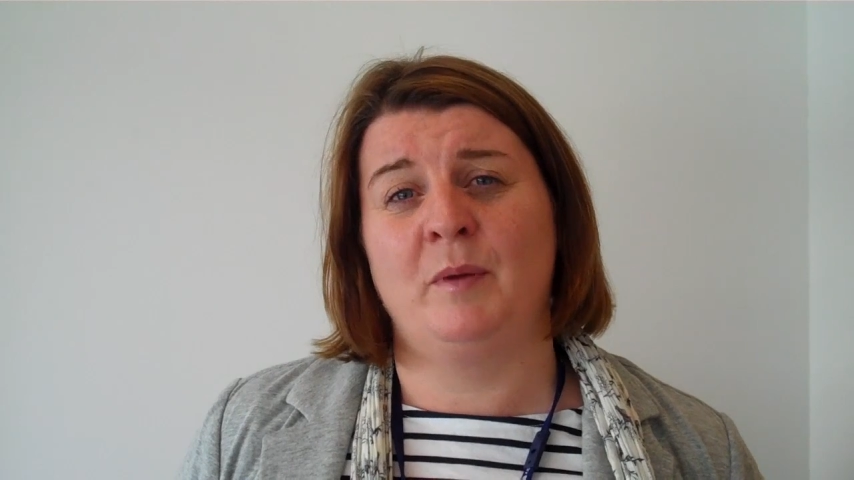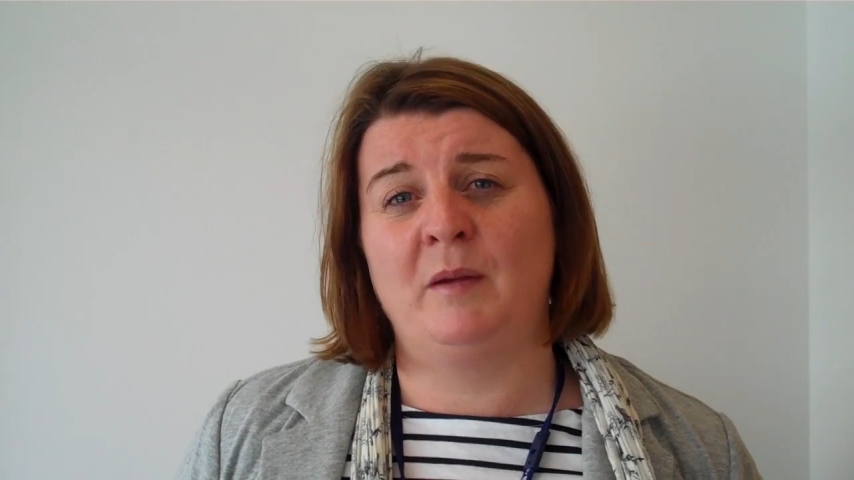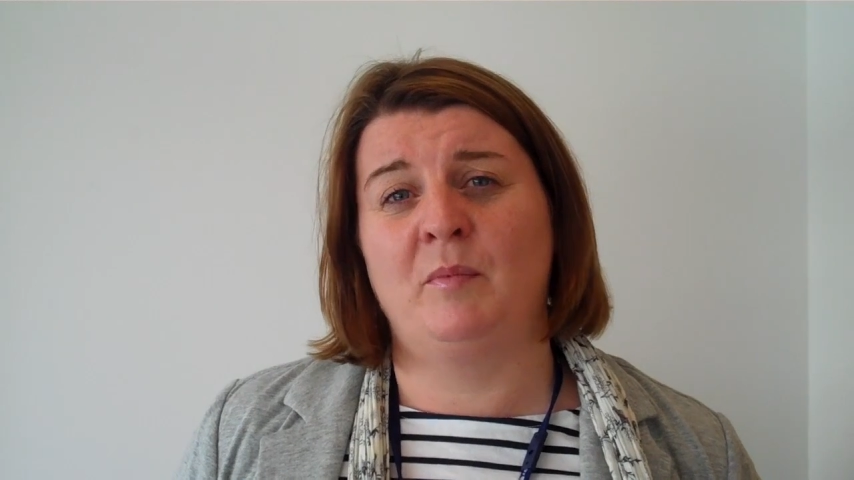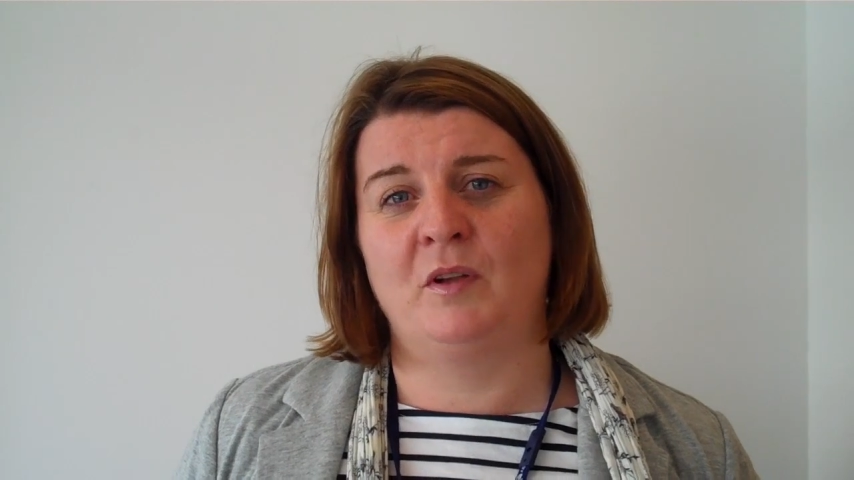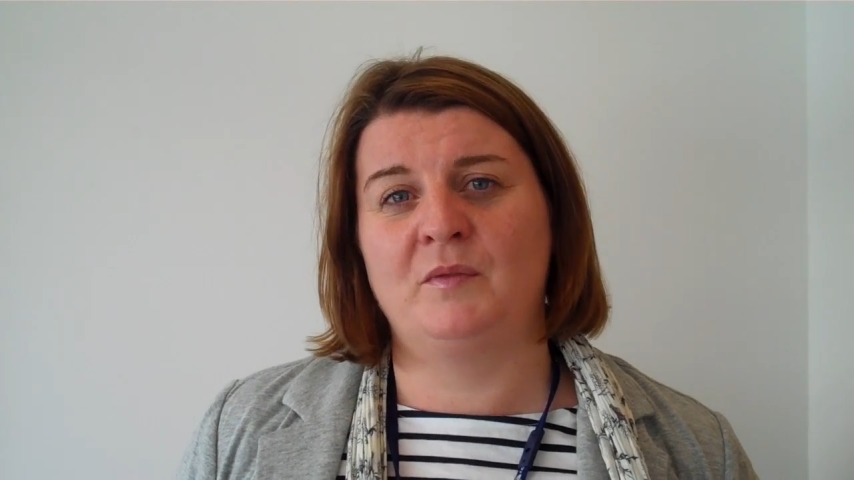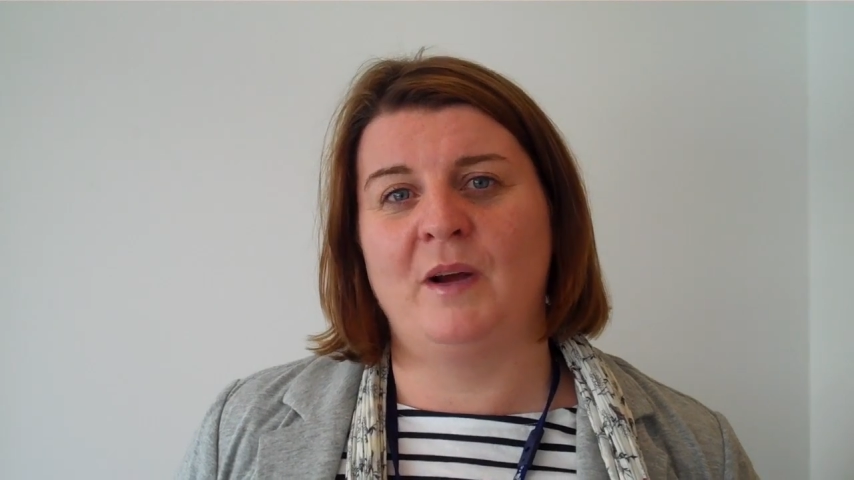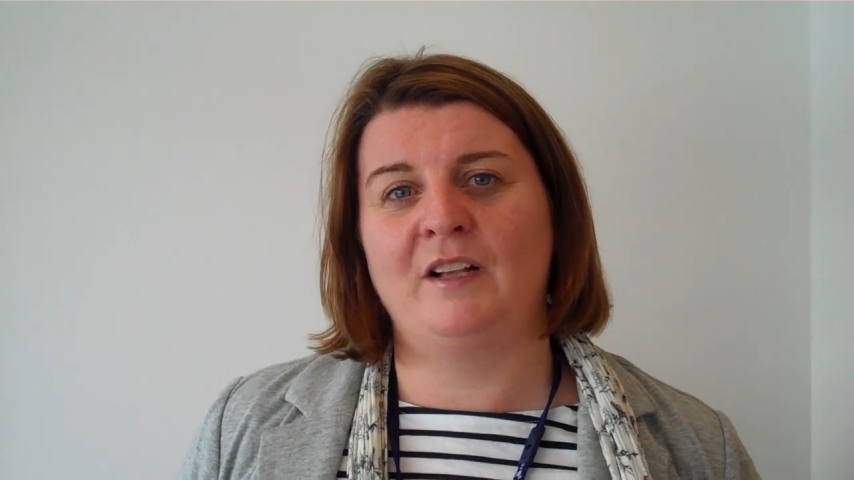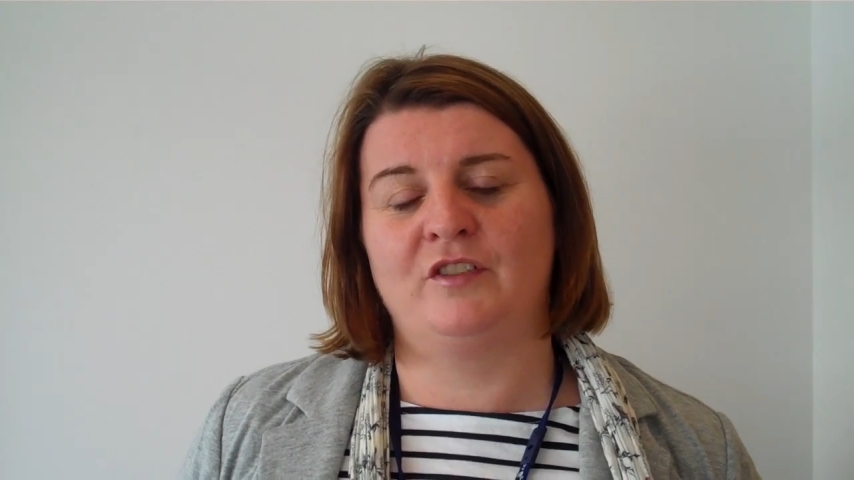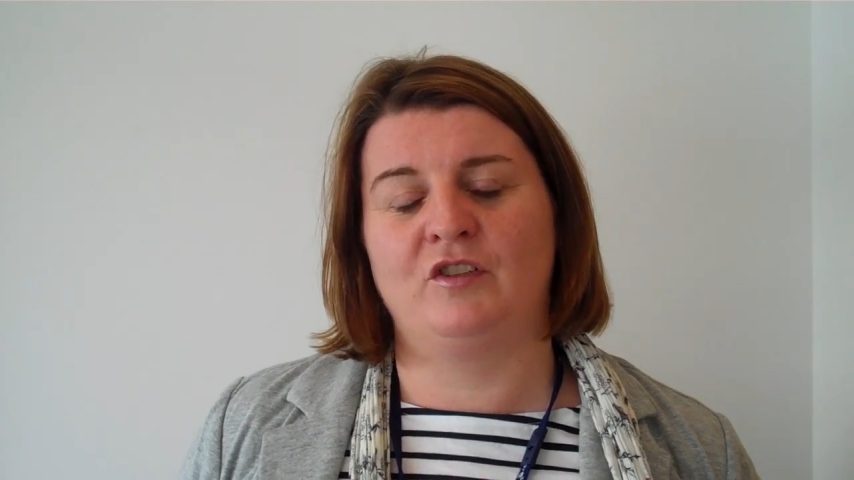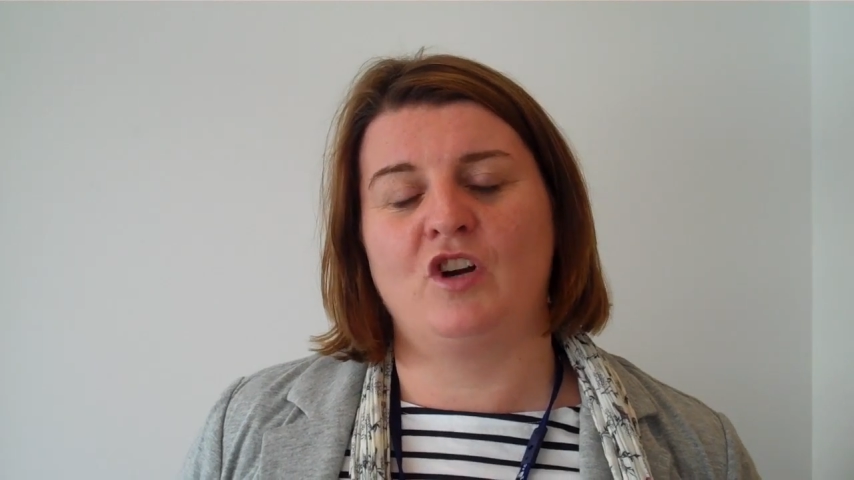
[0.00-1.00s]
people as well
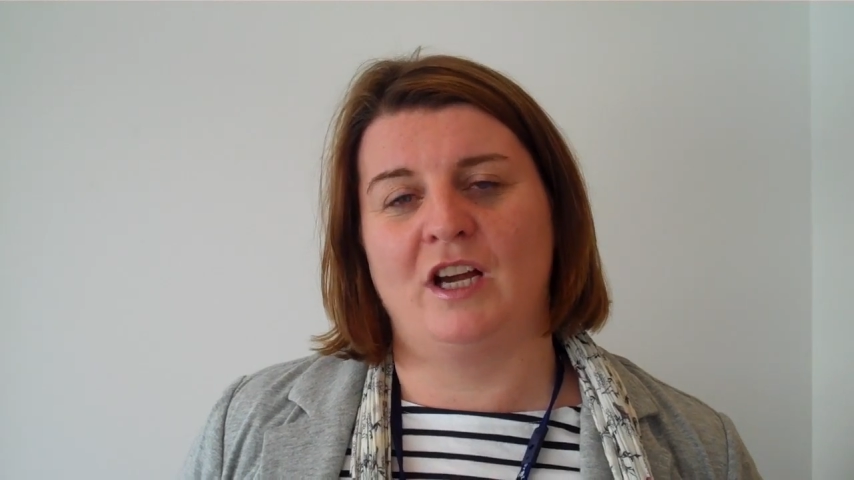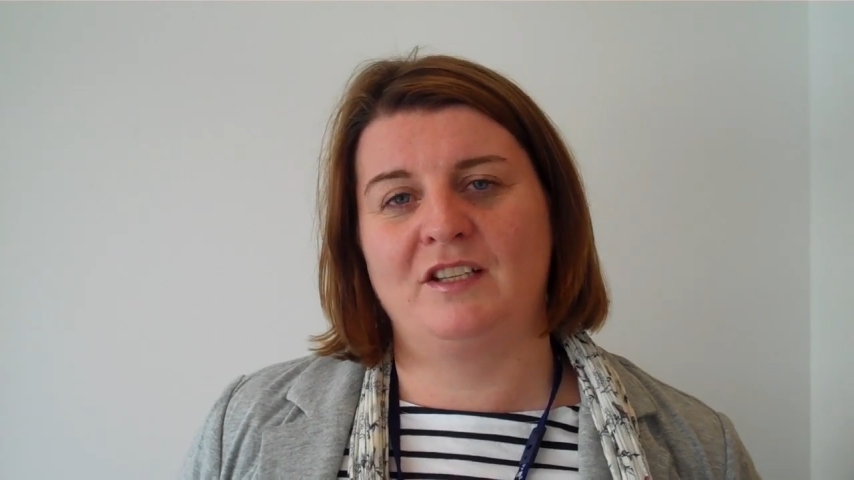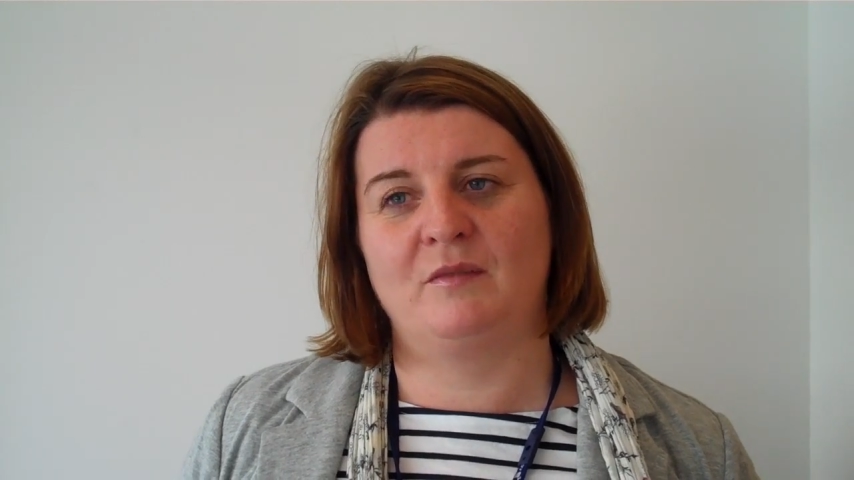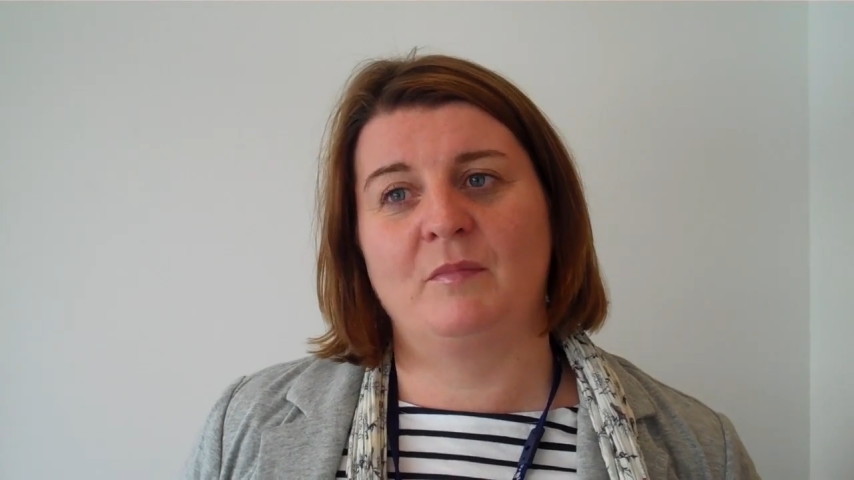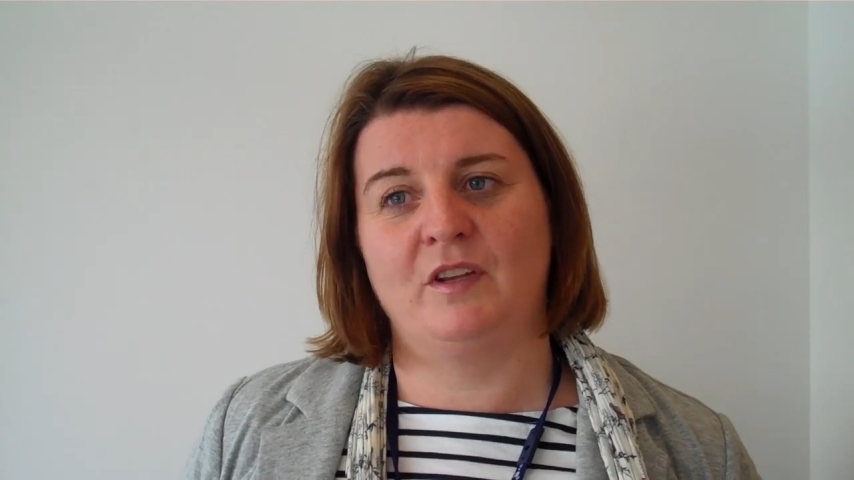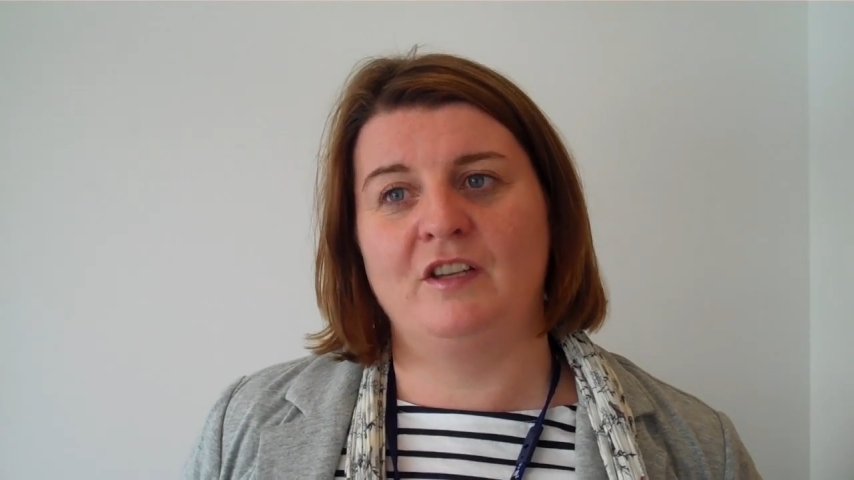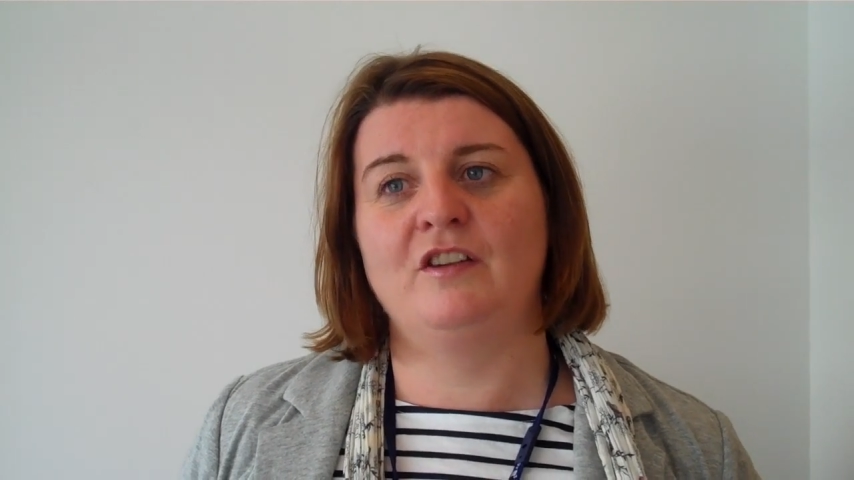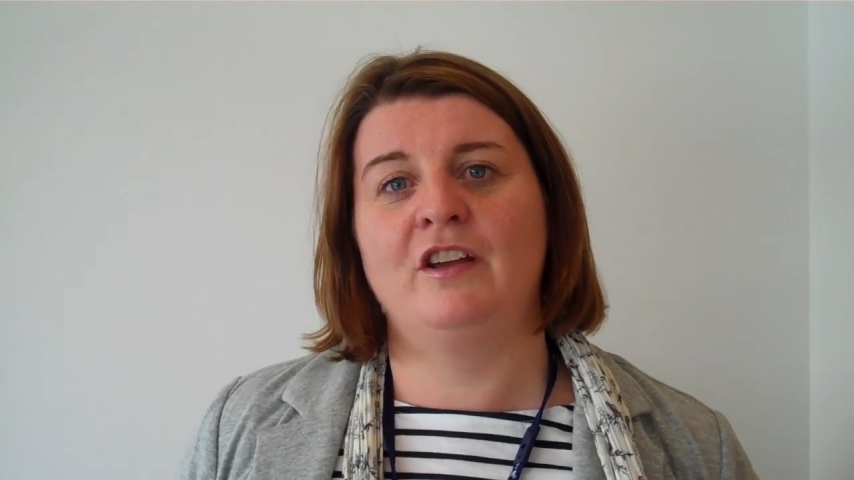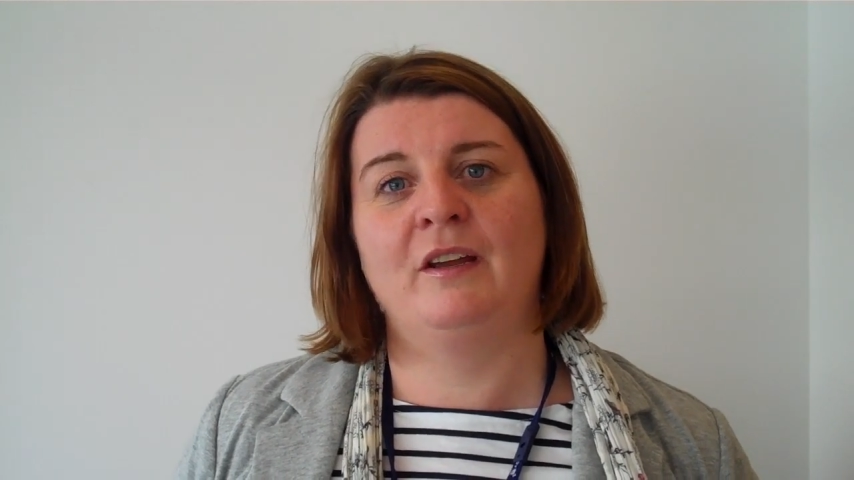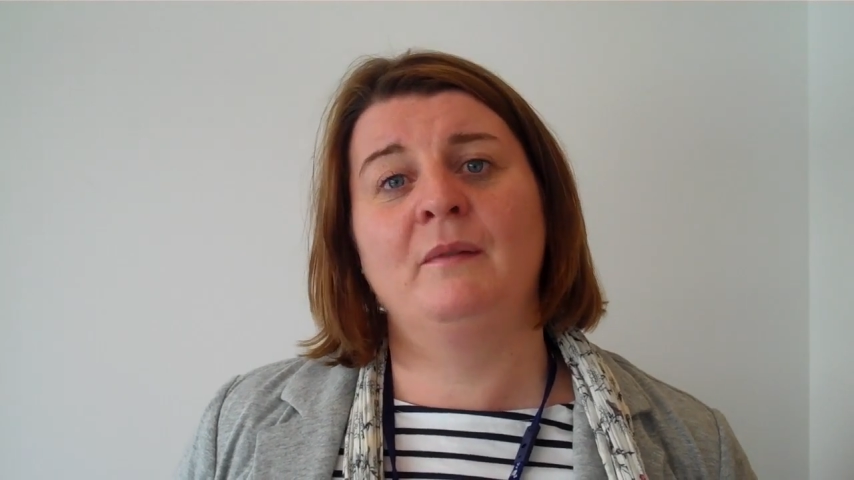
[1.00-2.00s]
to try something
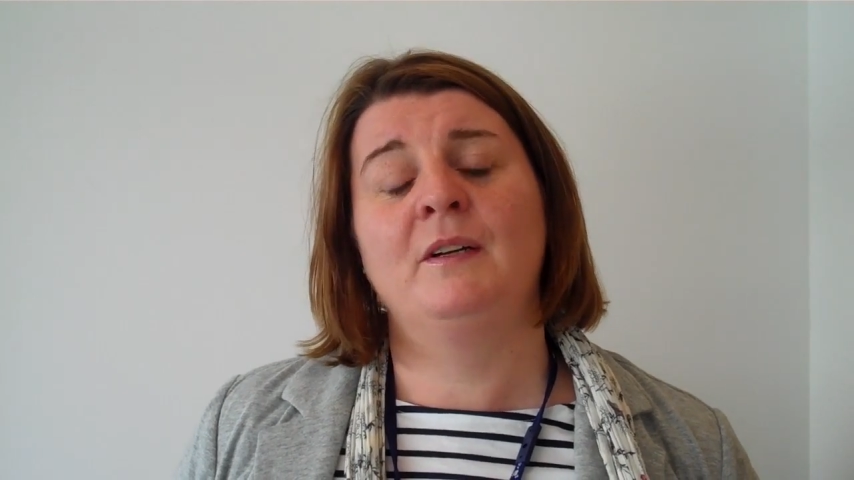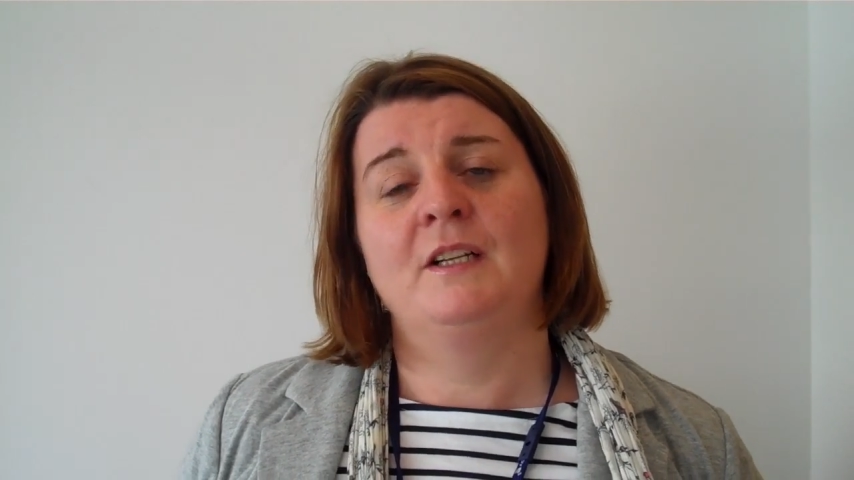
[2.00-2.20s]
new